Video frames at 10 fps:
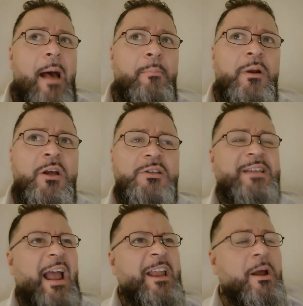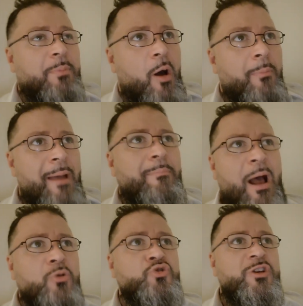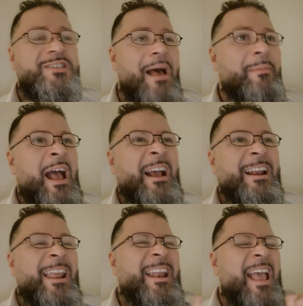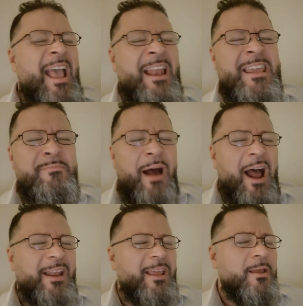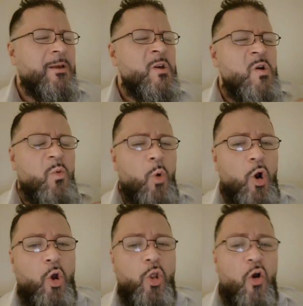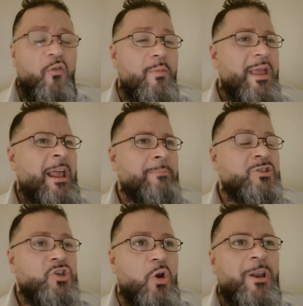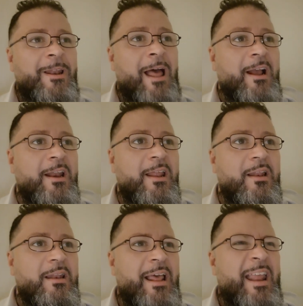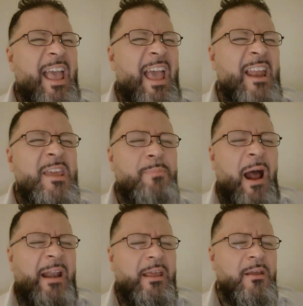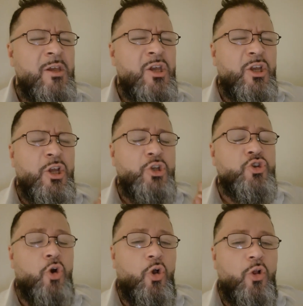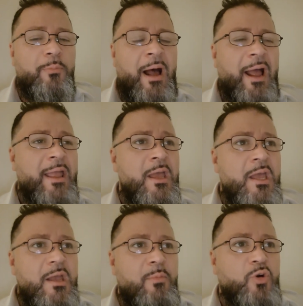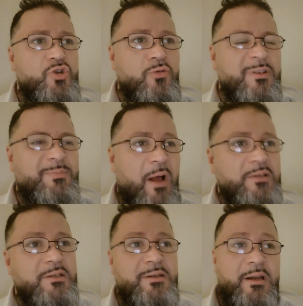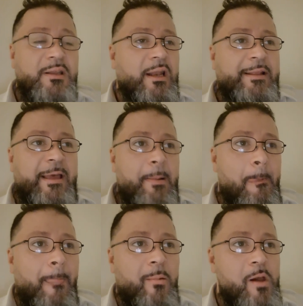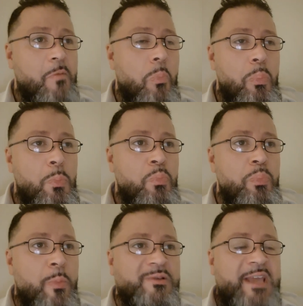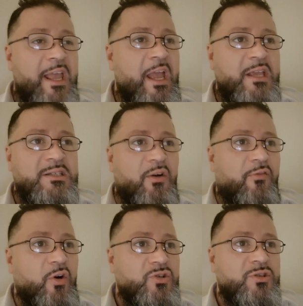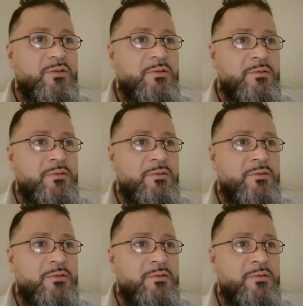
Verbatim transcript: I'm going to tighten up on my boundaries. I'm not going to let anybody walk all over me. And I'm certainly not going to let anybody control my emotional responses or anything like that, right? Take care of yourself first.